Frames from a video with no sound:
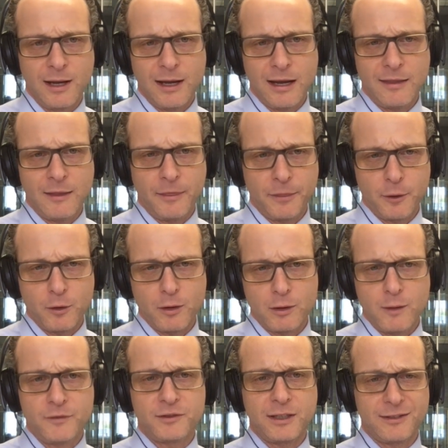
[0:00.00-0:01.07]
And then third,
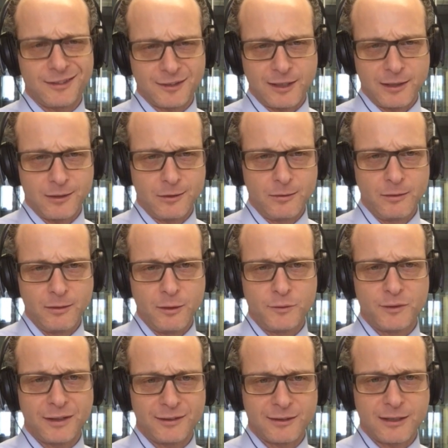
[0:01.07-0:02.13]
you've said skill, you've
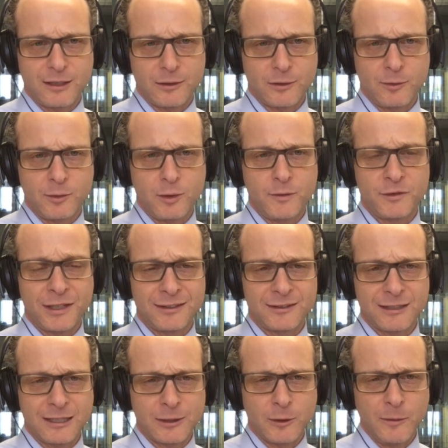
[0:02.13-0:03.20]
said skill, you've said
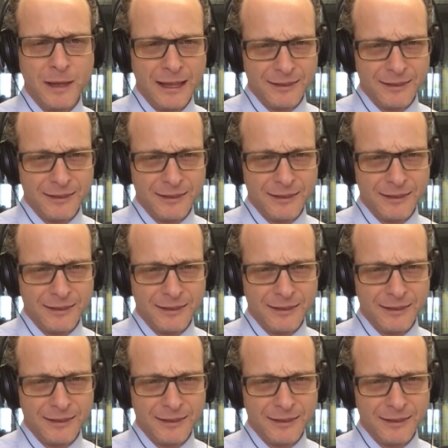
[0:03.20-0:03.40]
skill.